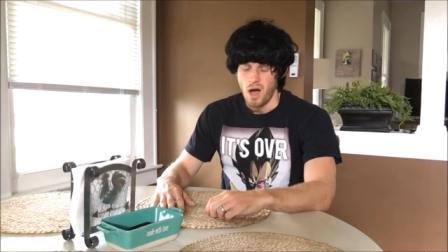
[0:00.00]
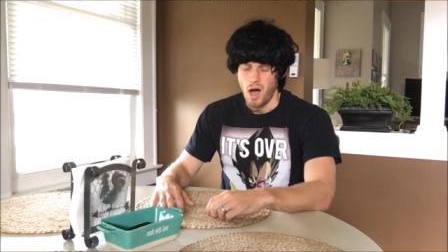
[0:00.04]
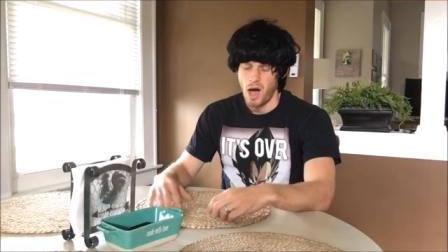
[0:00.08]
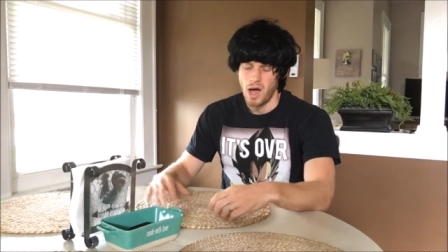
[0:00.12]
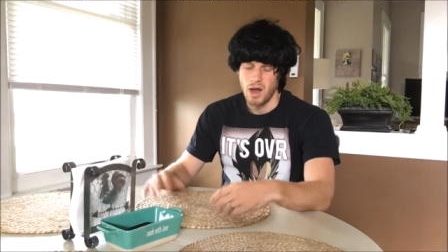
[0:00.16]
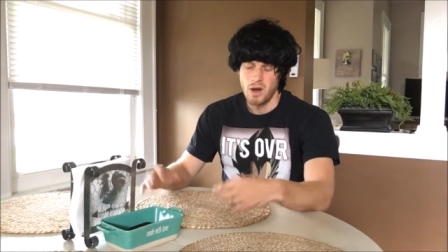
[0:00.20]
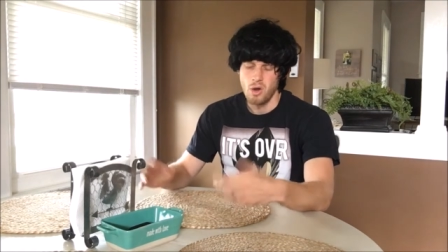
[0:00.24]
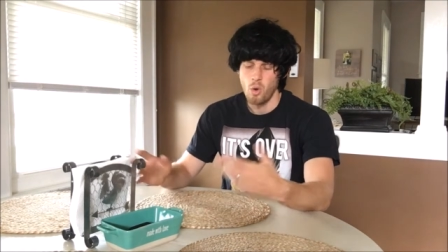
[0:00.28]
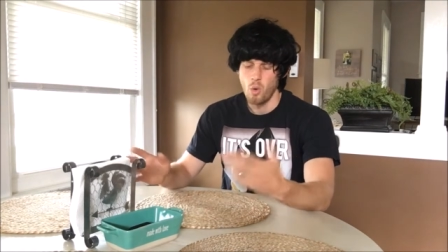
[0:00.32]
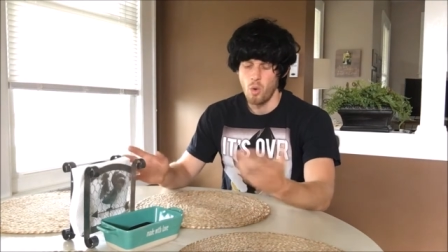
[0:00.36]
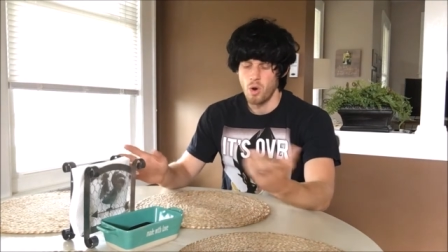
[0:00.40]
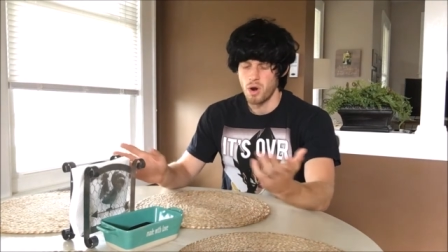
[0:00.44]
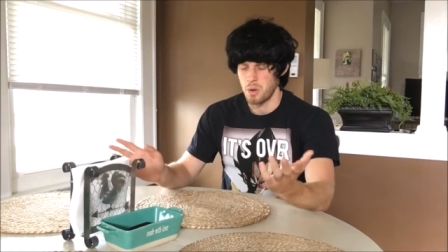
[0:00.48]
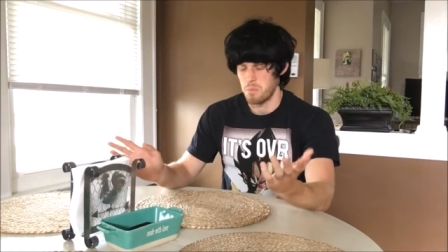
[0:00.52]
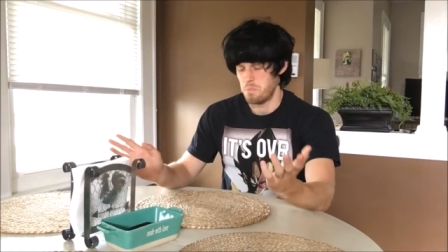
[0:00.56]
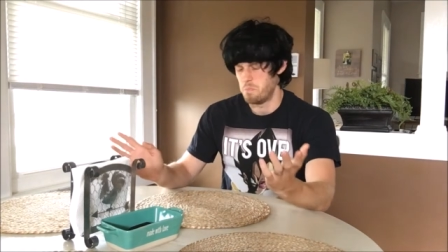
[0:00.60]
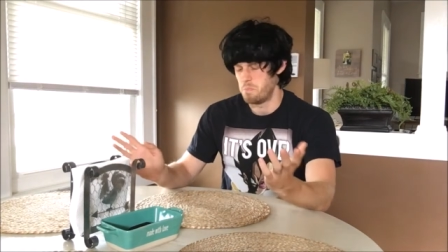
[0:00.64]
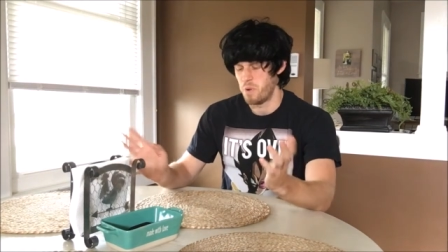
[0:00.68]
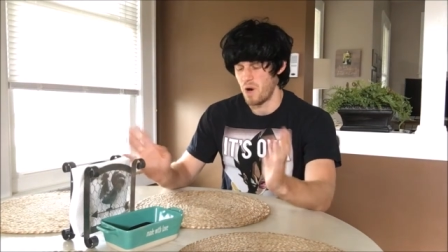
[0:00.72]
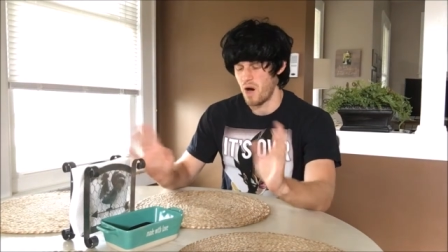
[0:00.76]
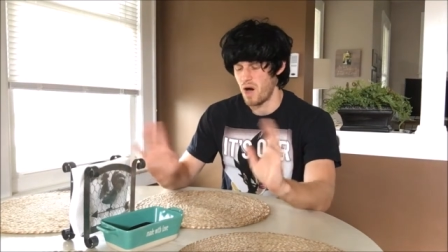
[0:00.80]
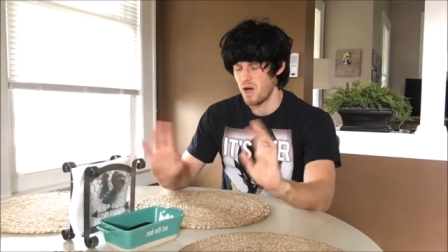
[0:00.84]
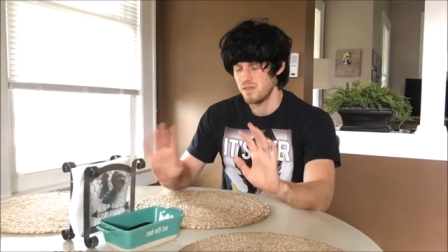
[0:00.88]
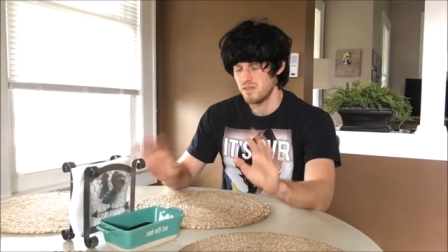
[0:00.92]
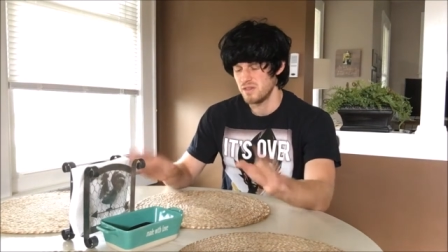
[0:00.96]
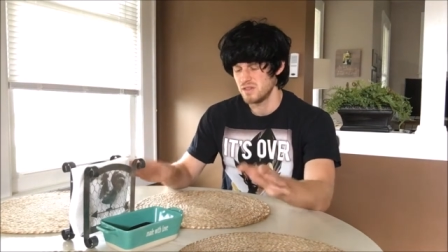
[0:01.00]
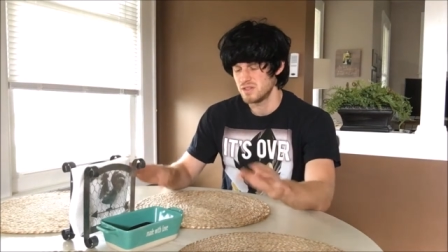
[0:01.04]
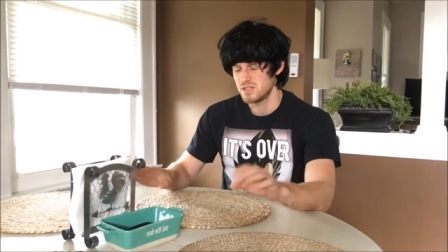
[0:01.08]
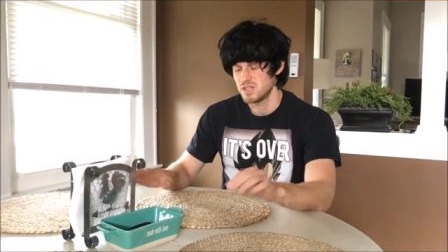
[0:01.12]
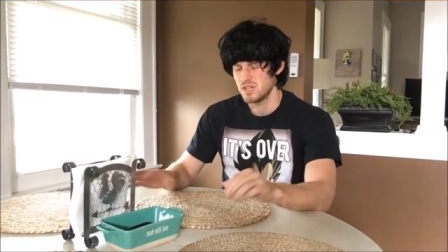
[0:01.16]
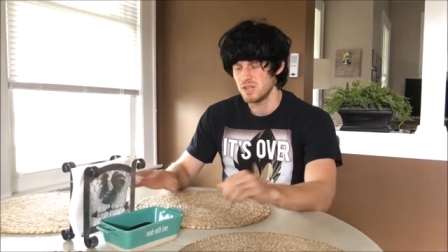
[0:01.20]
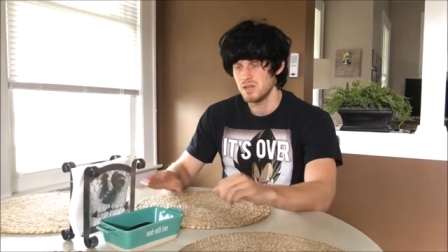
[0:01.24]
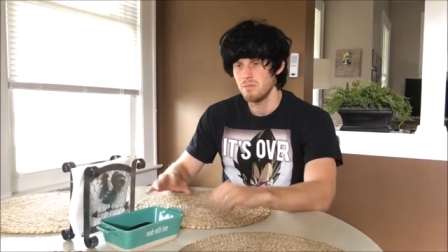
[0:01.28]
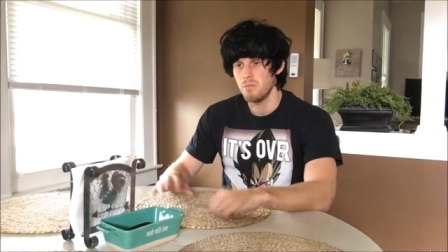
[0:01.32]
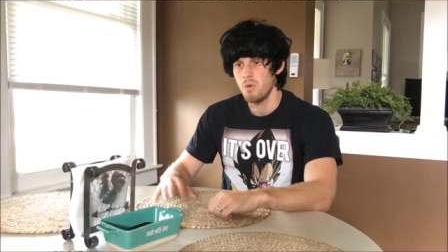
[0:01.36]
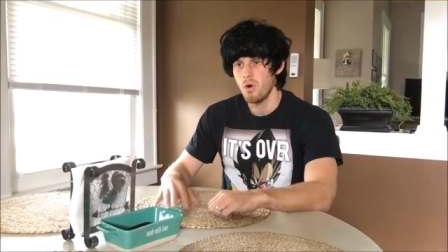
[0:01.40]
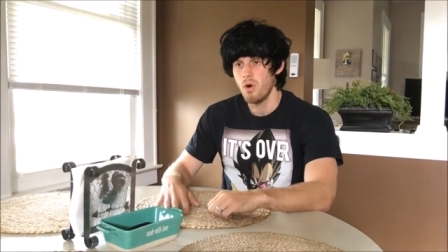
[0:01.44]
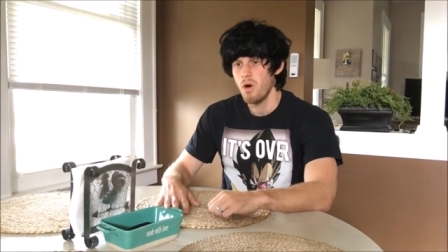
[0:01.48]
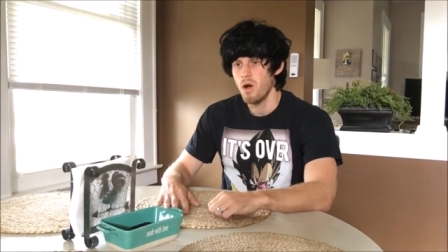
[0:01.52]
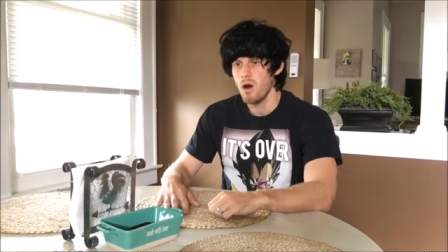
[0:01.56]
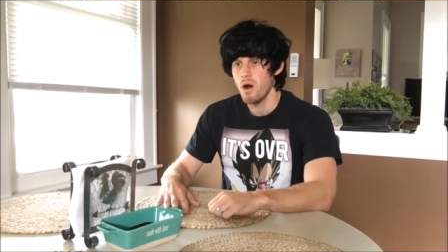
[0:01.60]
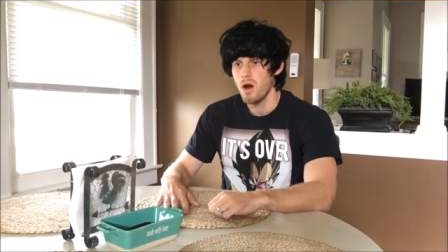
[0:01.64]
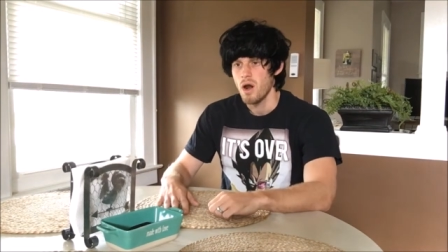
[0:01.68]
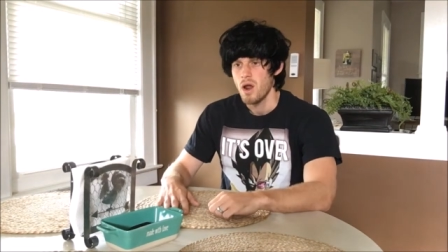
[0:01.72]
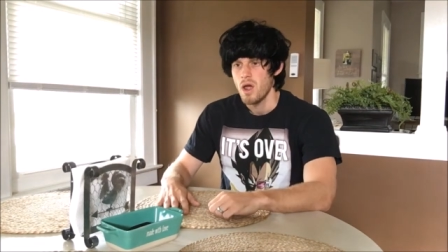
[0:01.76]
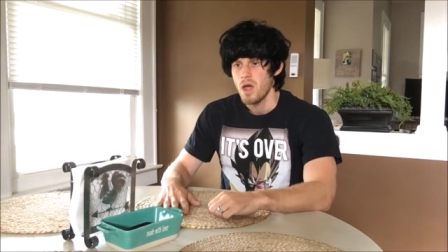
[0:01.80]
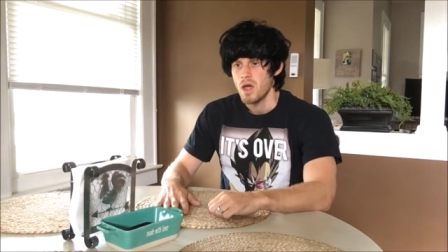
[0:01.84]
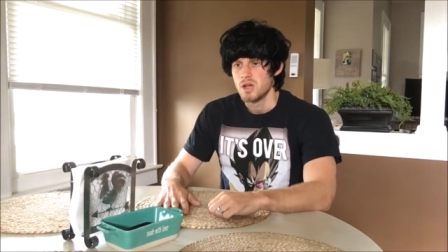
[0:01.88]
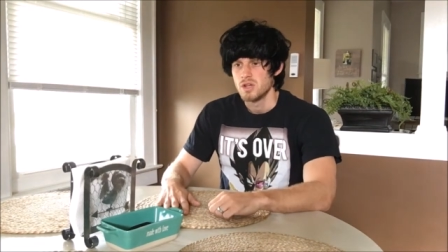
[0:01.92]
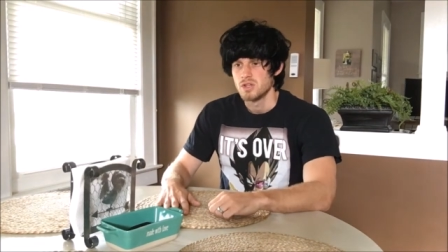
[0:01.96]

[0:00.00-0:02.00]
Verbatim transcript: I don't want to buy this anymore.